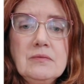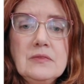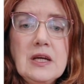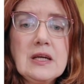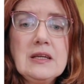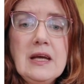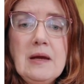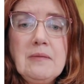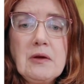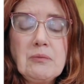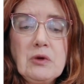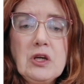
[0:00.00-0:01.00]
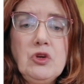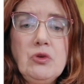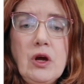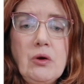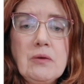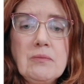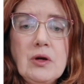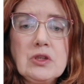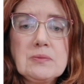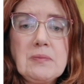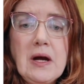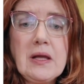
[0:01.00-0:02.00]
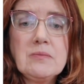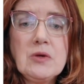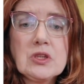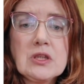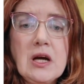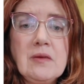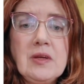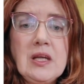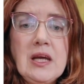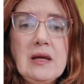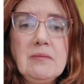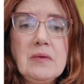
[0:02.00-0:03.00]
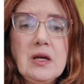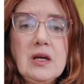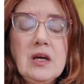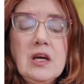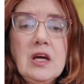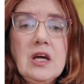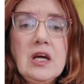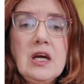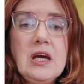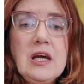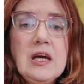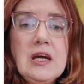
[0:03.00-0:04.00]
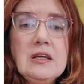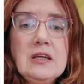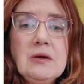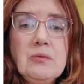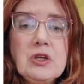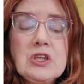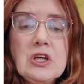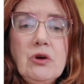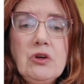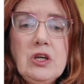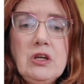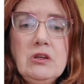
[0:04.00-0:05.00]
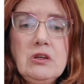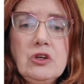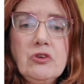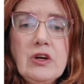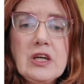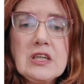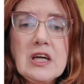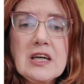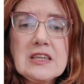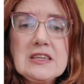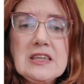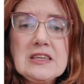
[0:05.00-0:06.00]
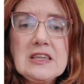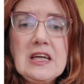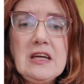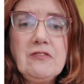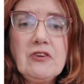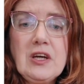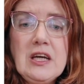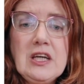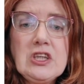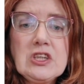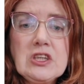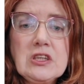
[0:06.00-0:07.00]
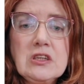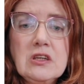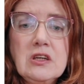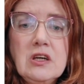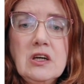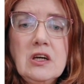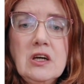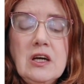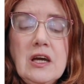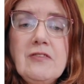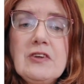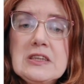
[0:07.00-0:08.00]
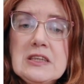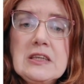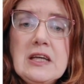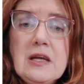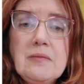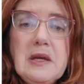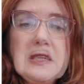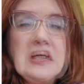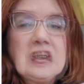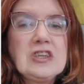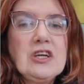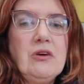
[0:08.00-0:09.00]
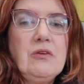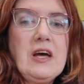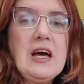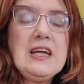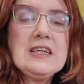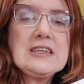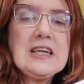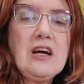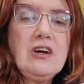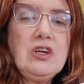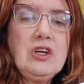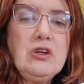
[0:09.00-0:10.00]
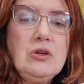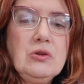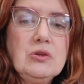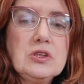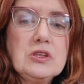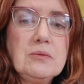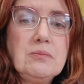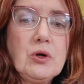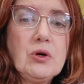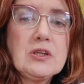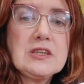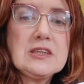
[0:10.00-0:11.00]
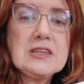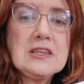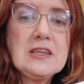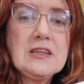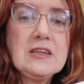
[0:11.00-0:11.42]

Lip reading: nickname that you know it most by, the most common name. And it would tell you the degree of toxicity for each, if it's in the database. So that is how you use the books,